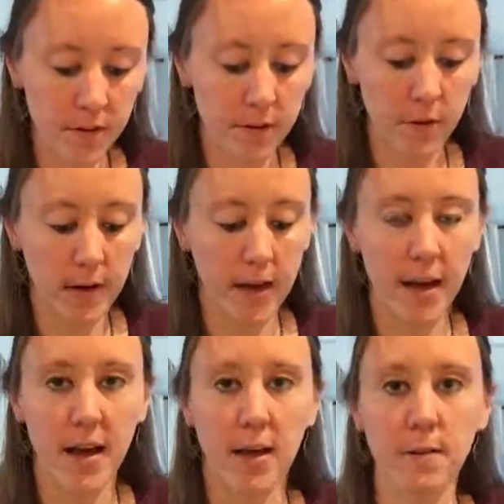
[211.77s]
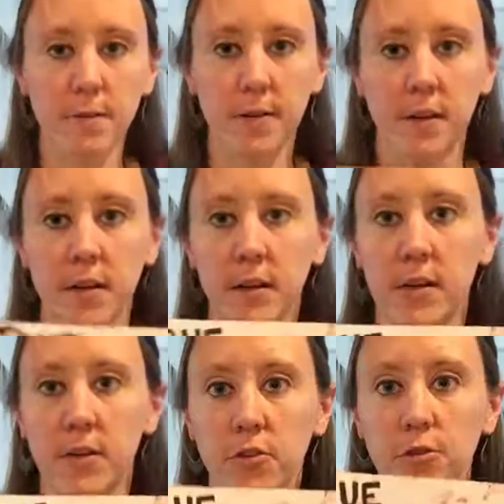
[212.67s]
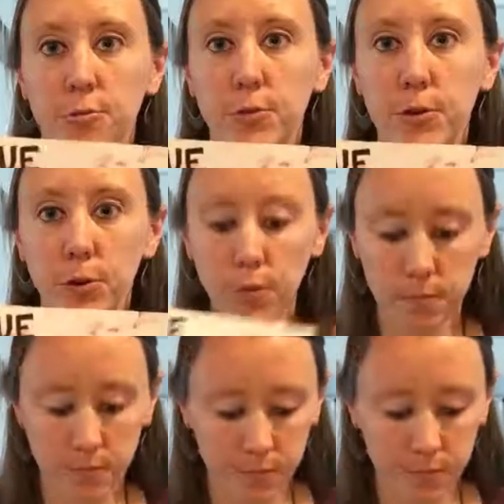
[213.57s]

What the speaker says: So I have true,